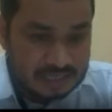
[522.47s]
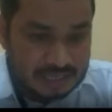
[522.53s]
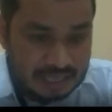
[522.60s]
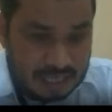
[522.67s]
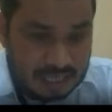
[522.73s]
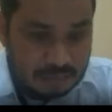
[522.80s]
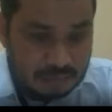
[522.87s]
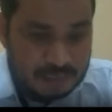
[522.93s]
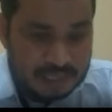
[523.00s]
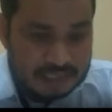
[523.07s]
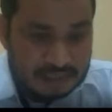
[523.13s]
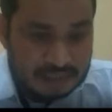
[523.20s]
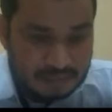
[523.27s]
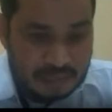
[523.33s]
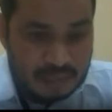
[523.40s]
Take
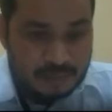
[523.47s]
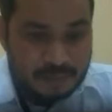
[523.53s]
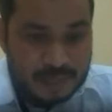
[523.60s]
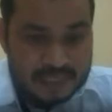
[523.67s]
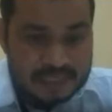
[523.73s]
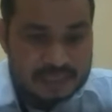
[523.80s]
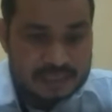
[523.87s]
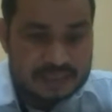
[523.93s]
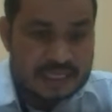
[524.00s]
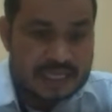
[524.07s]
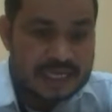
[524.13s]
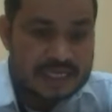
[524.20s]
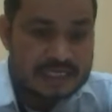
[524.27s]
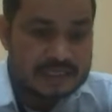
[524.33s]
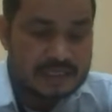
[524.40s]
plus will plus
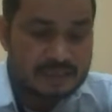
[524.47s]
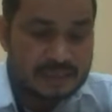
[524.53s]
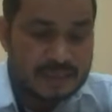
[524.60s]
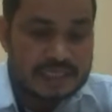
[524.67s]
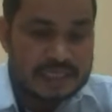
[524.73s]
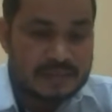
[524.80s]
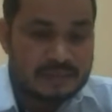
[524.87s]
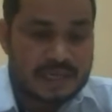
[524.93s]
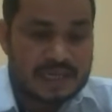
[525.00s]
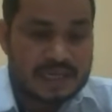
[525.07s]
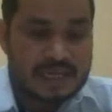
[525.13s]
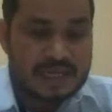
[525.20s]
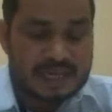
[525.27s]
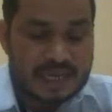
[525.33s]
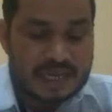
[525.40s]
cha is the png
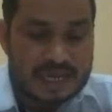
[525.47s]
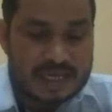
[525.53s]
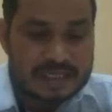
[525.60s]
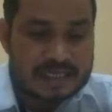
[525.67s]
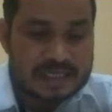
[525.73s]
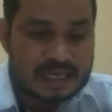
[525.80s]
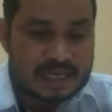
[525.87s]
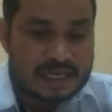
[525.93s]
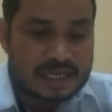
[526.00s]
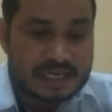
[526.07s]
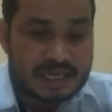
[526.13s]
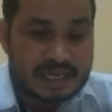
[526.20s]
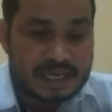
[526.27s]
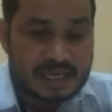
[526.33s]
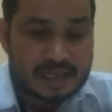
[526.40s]
marker. Kai is the
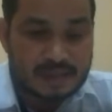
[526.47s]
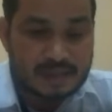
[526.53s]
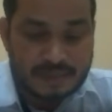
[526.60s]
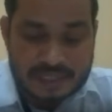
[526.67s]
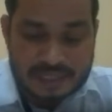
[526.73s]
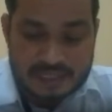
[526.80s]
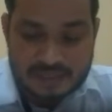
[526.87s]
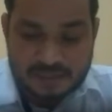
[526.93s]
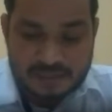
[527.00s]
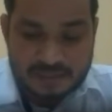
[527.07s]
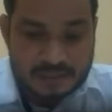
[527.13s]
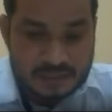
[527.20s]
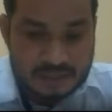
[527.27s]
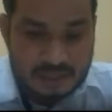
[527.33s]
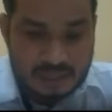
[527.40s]
interrogative
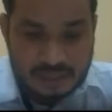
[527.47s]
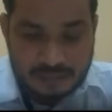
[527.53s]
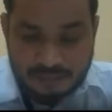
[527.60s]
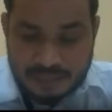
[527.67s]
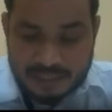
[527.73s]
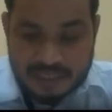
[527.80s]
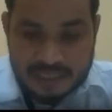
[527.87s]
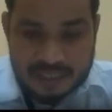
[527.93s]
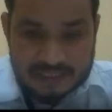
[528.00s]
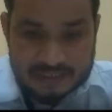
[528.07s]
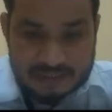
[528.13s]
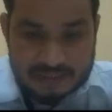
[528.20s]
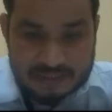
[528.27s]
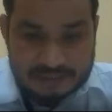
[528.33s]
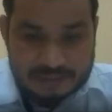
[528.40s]

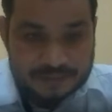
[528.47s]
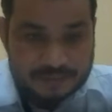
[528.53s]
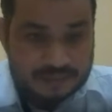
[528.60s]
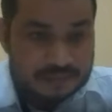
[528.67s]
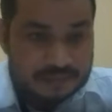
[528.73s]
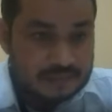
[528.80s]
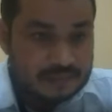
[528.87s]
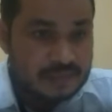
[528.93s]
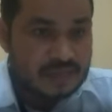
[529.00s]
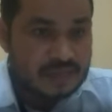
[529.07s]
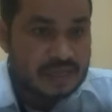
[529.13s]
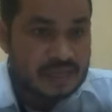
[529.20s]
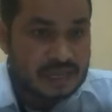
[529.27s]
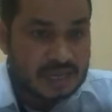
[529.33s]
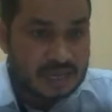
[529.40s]
particles.
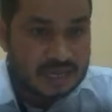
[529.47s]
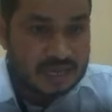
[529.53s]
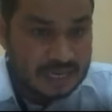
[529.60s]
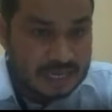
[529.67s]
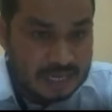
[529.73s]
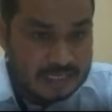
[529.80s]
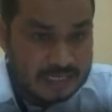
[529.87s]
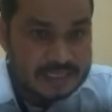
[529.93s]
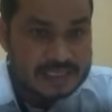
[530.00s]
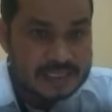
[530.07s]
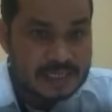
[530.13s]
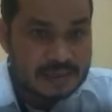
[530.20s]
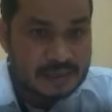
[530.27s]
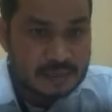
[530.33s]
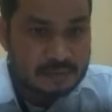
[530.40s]
Realization
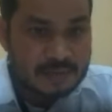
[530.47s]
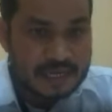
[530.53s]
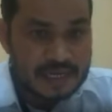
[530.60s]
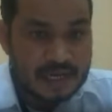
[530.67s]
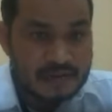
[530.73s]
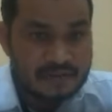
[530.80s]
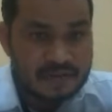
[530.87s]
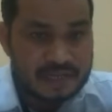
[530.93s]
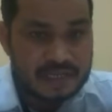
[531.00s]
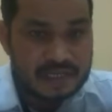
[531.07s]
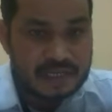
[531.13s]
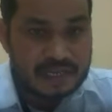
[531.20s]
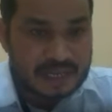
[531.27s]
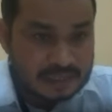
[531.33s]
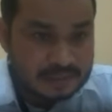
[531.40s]
of command offer in
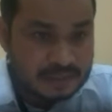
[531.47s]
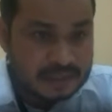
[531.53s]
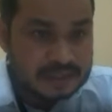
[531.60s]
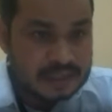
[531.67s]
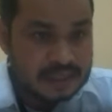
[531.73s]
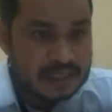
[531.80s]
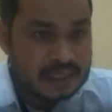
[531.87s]
a language.